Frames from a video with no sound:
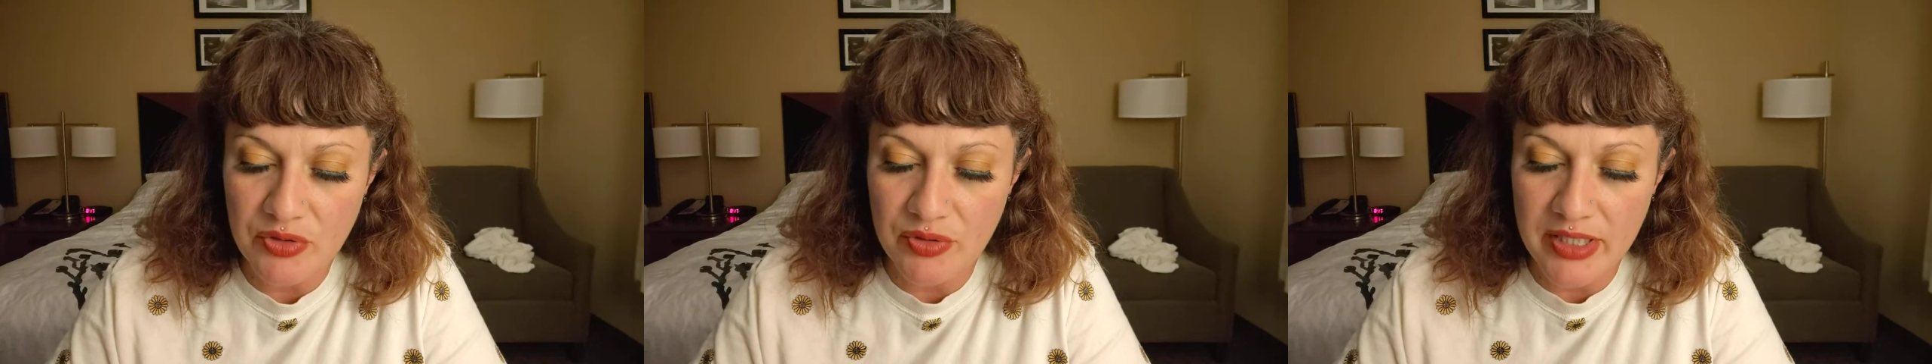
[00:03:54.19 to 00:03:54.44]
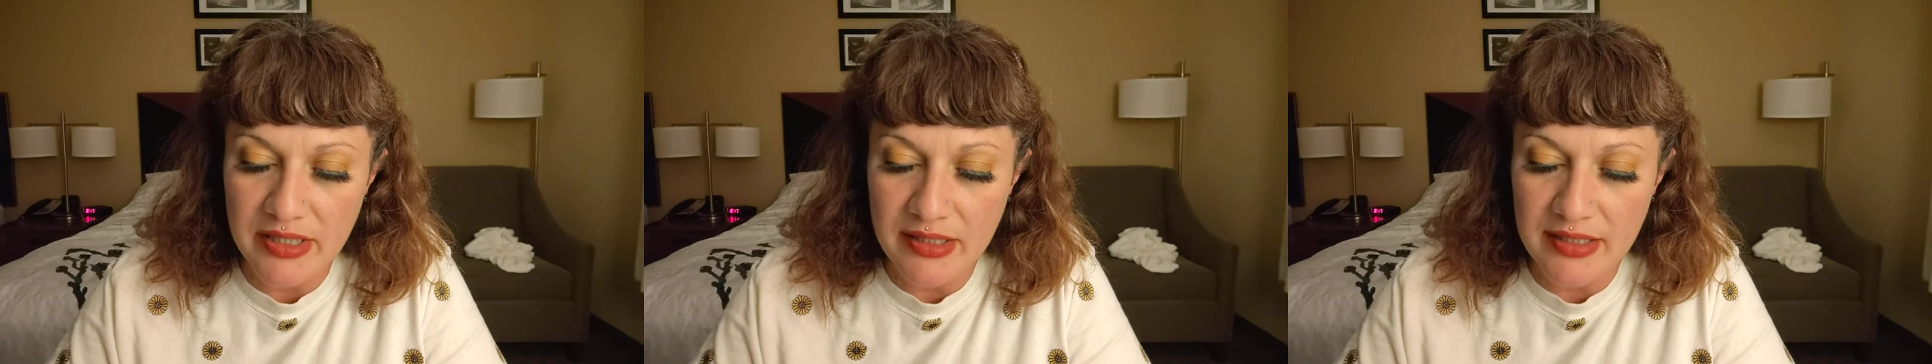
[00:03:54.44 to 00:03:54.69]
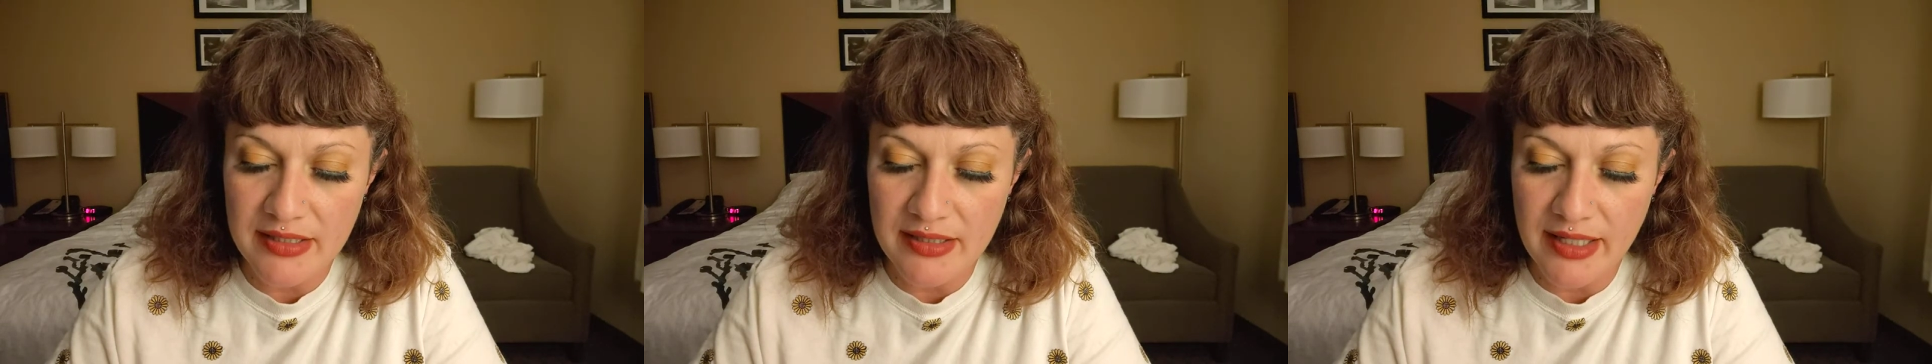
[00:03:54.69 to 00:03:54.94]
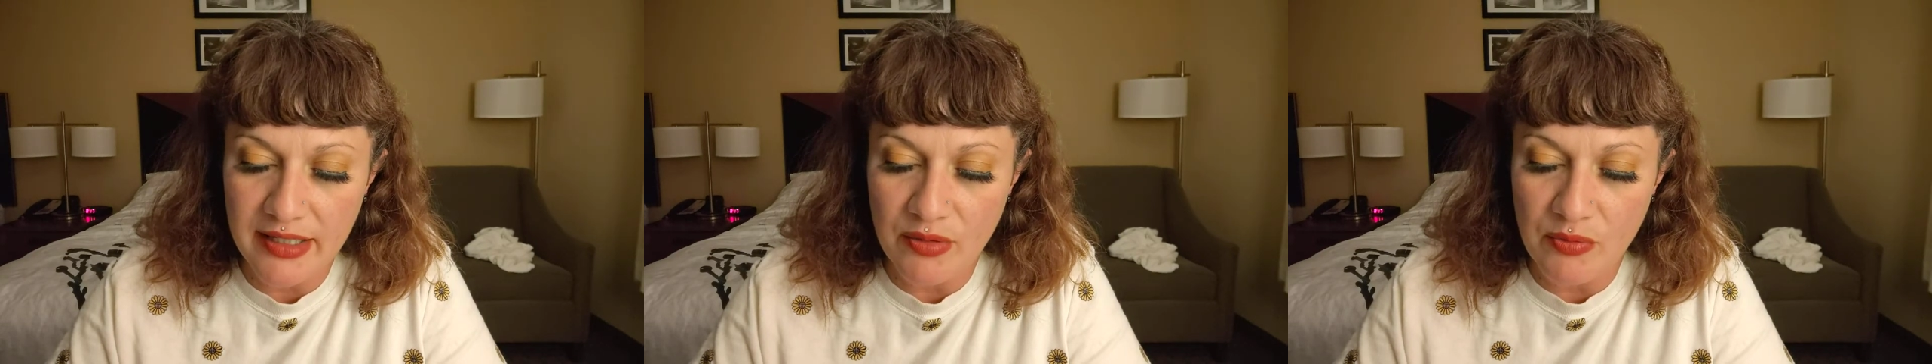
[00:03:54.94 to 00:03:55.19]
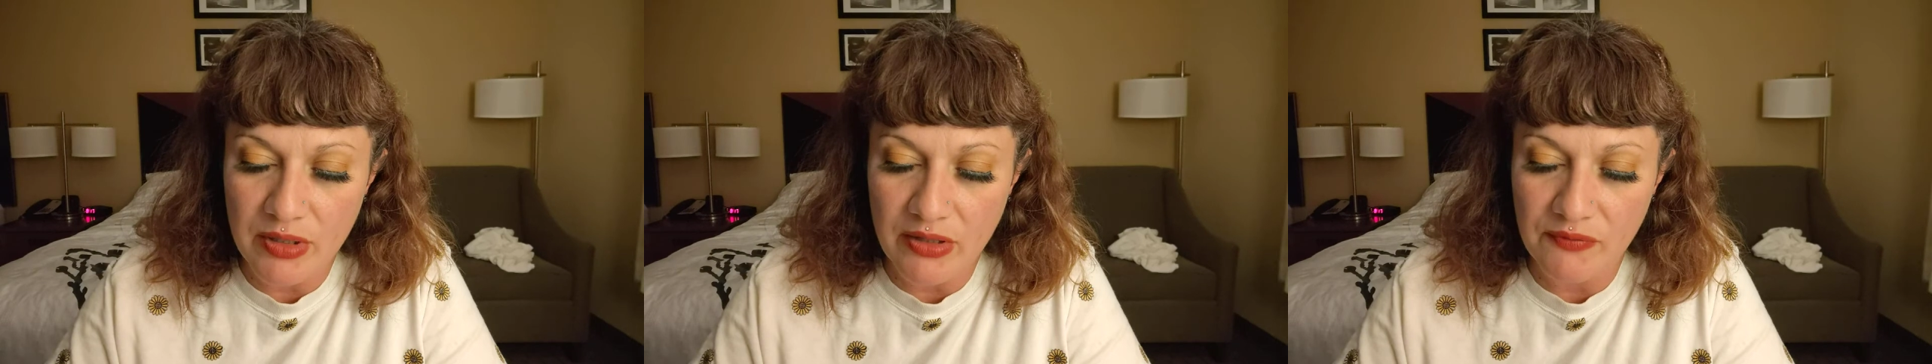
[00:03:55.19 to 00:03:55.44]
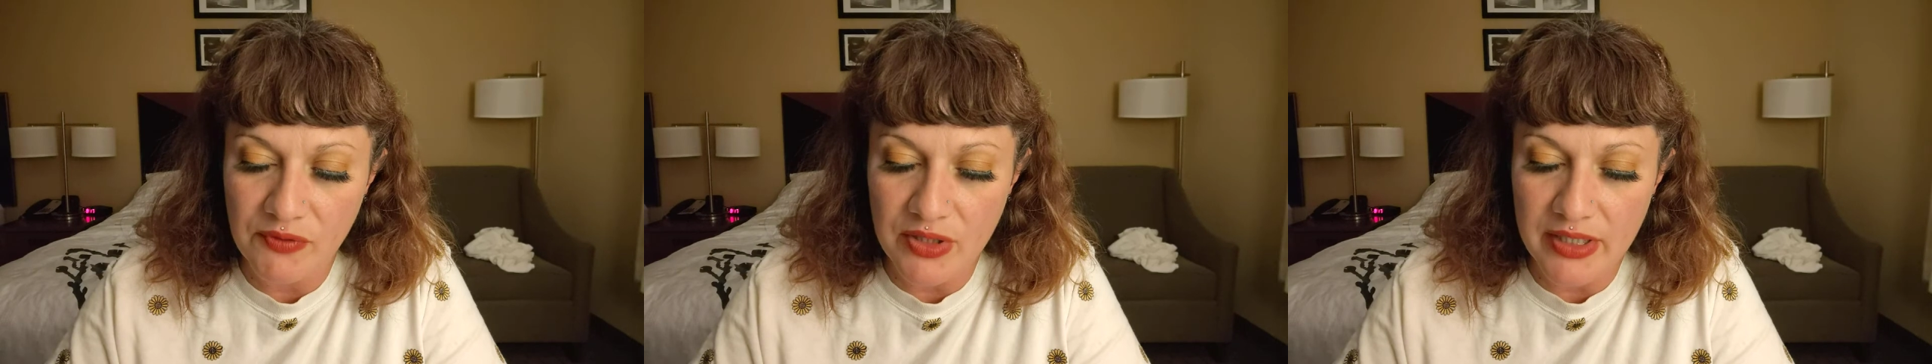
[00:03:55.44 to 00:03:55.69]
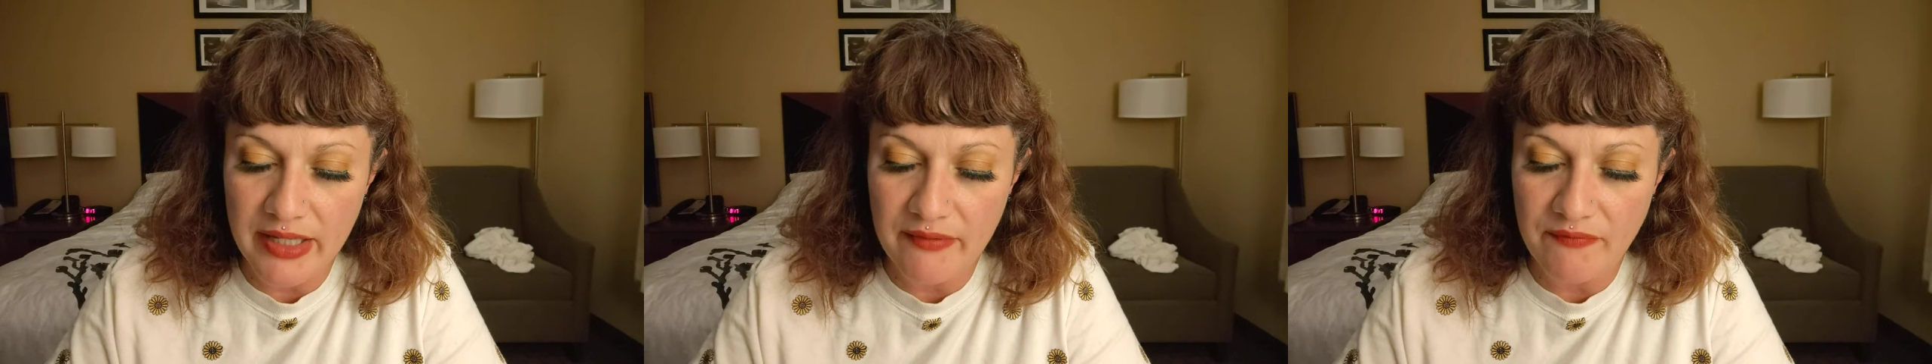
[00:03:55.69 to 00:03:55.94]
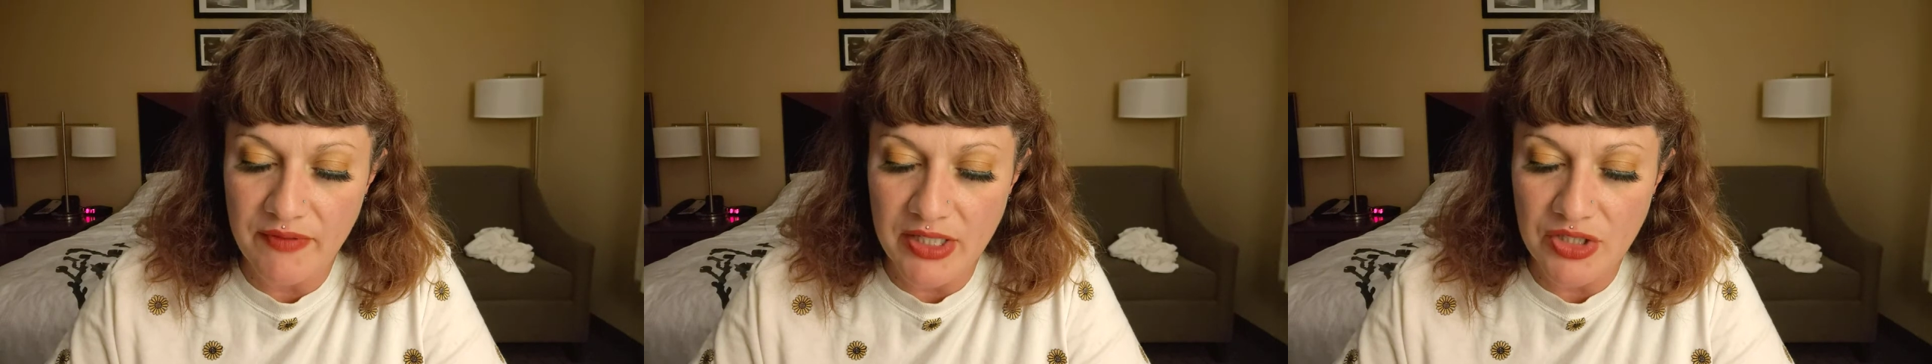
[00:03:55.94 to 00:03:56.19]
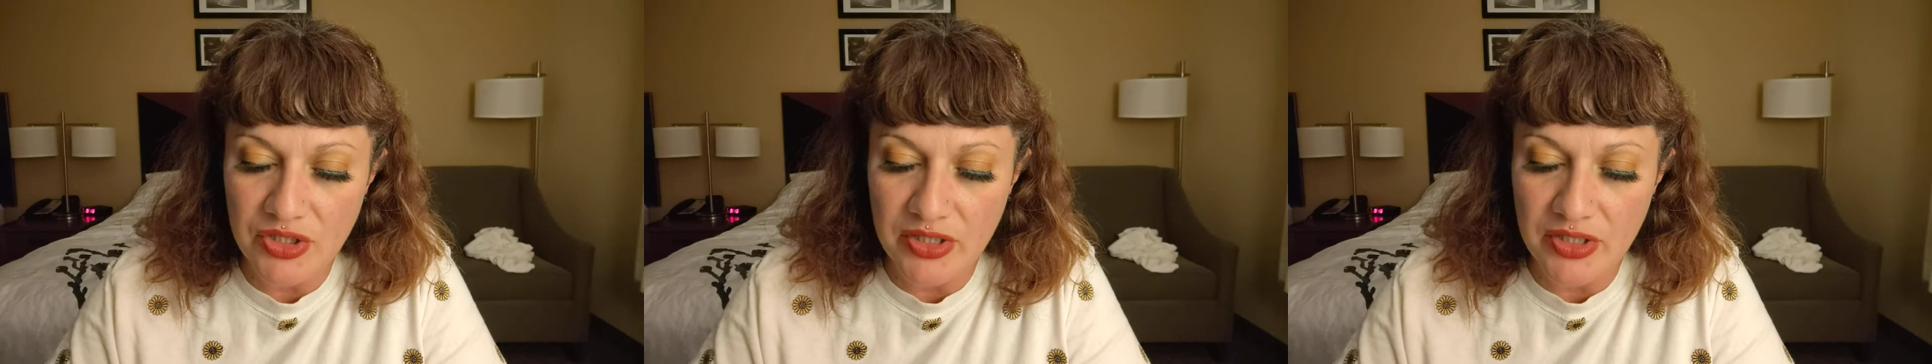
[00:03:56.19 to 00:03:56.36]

Treat this like a wonderful adventure